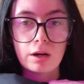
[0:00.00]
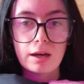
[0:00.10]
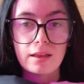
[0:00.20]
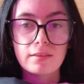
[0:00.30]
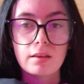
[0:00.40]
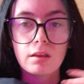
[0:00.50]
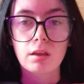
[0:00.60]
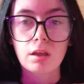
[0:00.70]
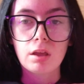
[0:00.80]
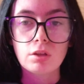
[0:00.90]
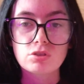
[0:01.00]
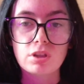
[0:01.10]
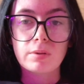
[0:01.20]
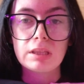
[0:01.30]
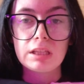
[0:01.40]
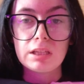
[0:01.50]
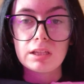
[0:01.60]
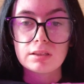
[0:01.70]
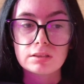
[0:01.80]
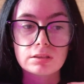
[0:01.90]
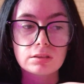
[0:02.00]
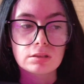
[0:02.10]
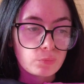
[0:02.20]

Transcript: ahead sewing these.